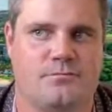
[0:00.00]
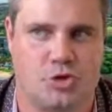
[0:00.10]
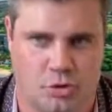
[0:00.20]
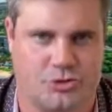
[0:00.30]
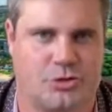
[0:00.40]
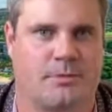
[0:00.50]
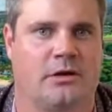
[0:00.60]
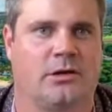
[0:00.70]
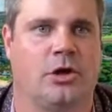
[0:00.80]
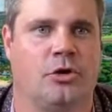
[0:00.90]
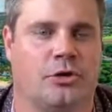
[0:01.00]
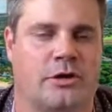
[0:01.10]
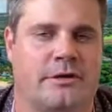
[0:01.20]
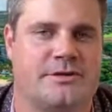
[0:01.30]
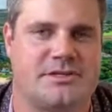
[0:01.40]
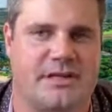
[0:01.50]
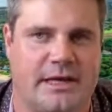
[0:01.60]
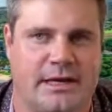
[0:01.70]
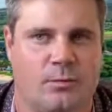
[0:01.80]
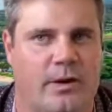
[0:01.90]
short-term rental owners
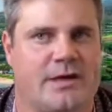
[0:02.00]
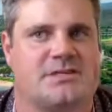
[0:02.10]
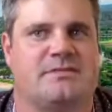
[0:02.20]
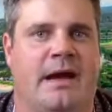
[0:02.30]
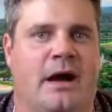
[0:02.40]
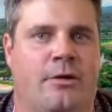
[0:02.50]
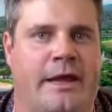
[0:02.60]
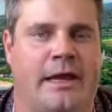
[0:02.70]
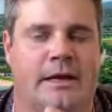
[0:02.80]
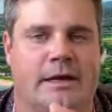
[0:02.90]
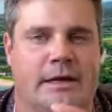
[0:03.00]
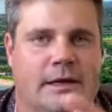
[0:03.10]
in West Maui